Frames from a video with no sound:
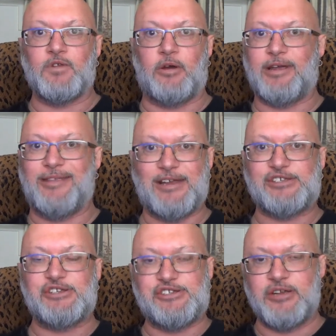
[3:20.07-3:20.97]
Okay, that's
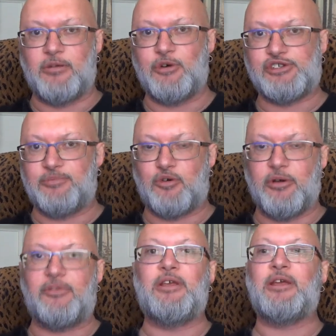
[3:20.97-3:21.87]
the single most
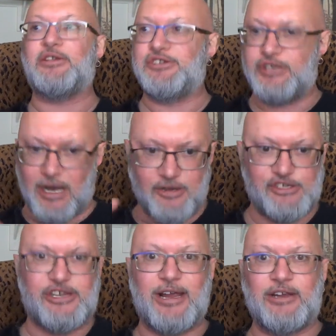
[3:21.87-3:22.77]
important thing, is
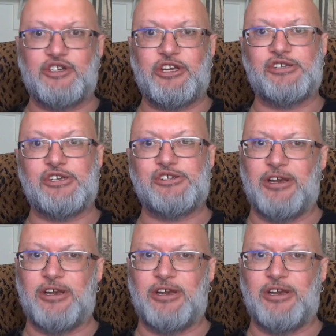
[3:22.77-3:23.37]
understanding Jesus,